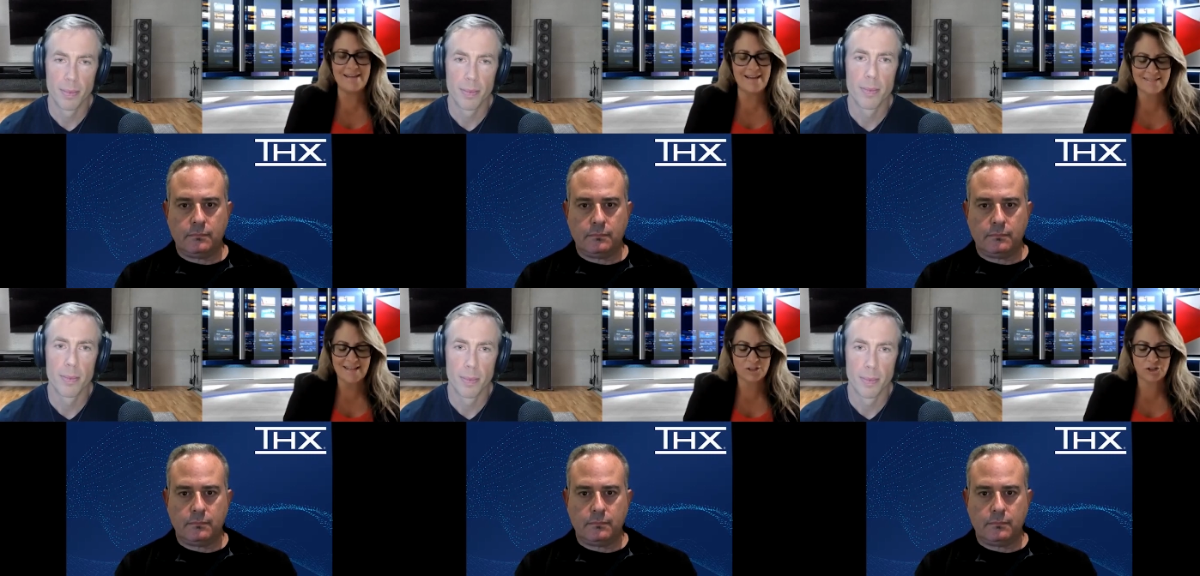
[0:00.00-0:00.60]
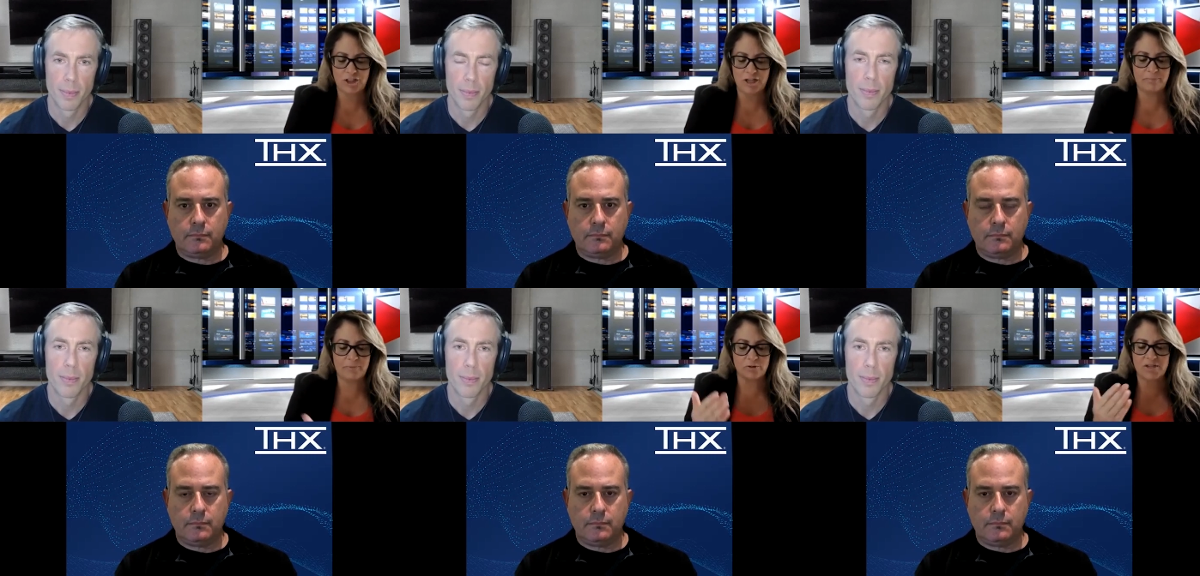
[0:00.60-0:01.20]
Speaker 1: an ESS
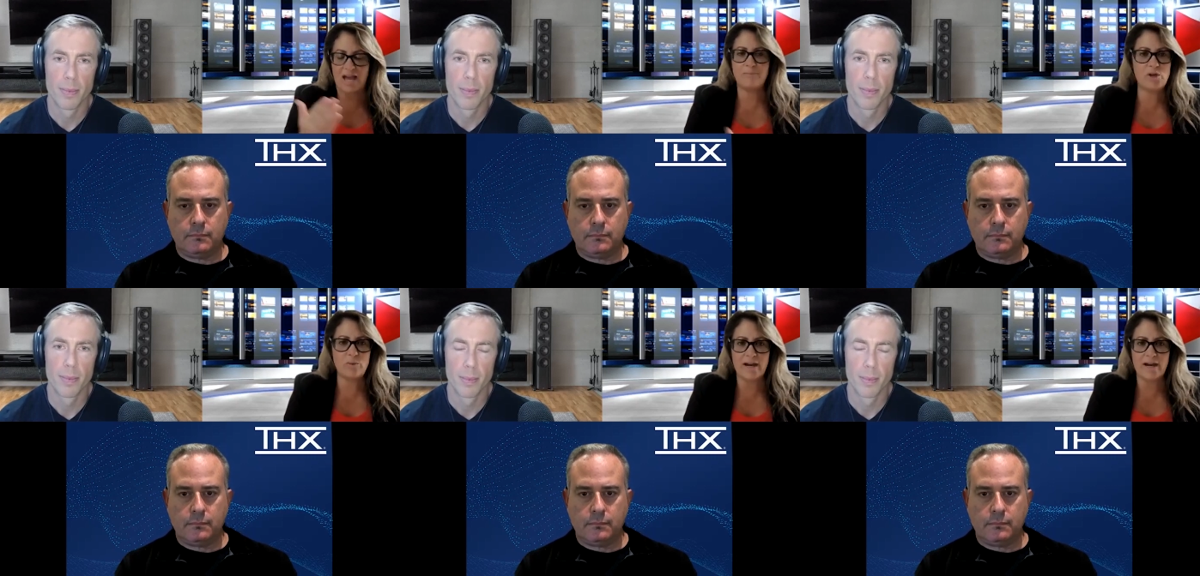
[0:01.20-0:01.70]
chip, there's